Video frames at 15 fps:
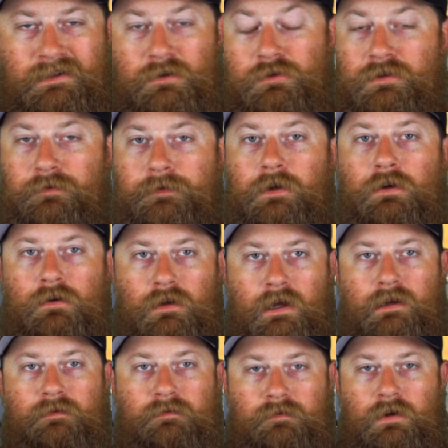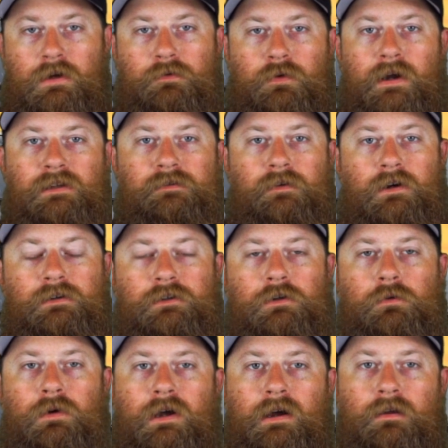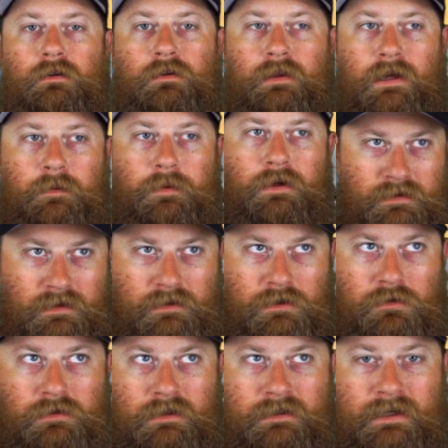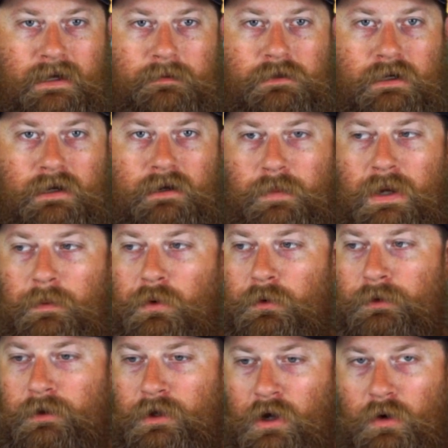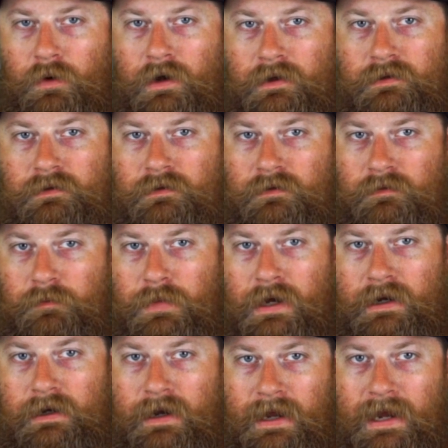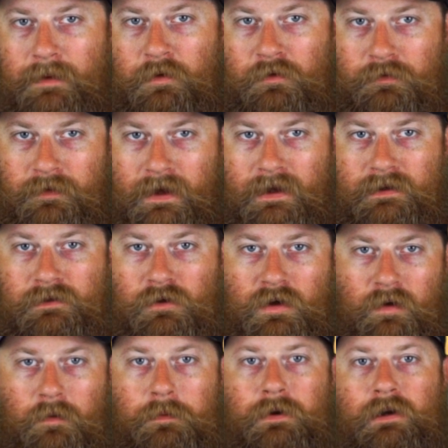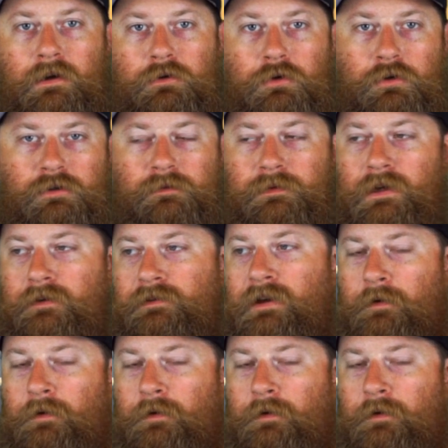There was a few, like good friends of ours knew what Kyle looked like, but since using Snapchat, people know us by name and face. They'll come up and introduce themselves.